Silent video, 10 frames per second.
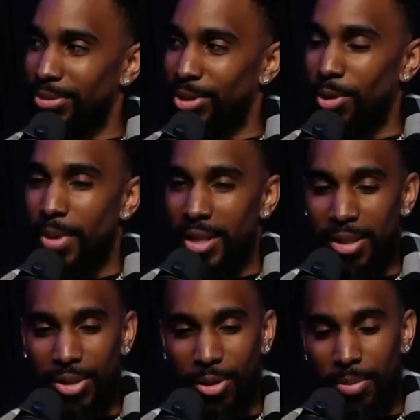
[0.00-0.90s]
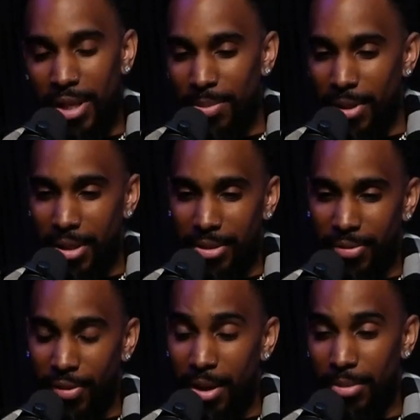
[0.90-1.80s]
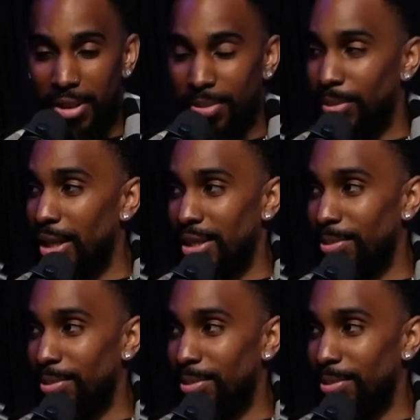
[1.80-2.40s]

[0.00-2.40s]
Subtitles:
Soulmates is soulmates, but family is blood.